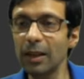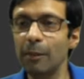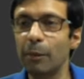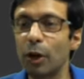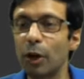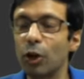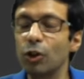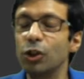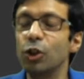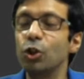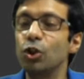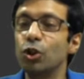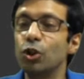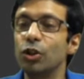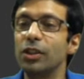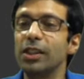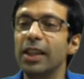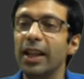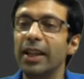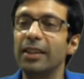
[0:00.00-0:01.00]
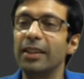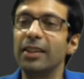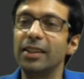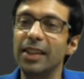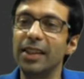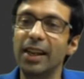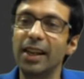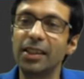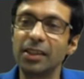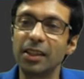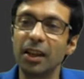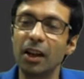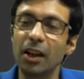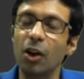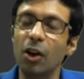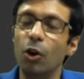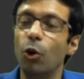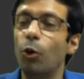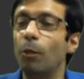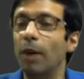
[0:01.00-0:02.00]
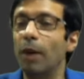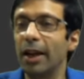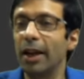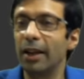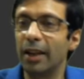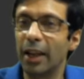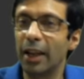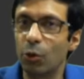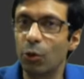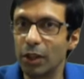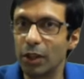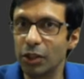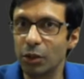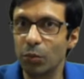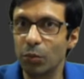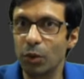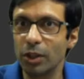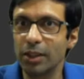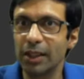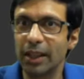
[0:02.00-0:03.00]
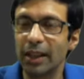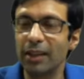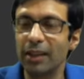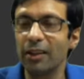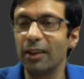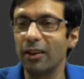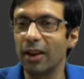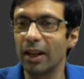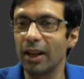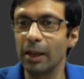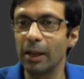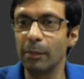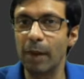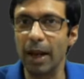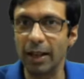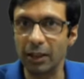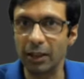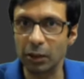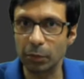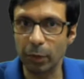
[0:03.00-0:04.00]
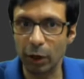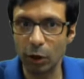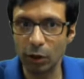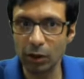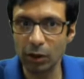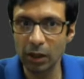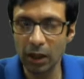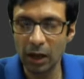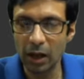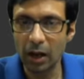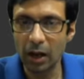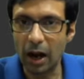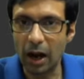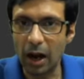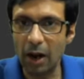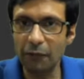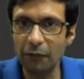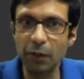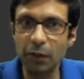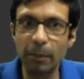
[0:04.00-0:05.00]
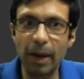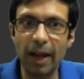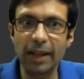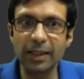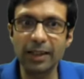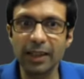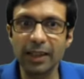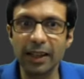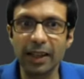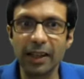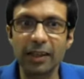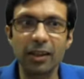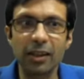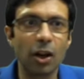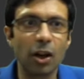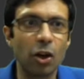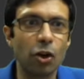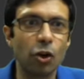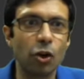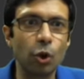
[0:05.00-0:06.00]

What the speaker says: because you shouldn't say in the test, oh, my equation was incorrectly balanced, because after balancing it,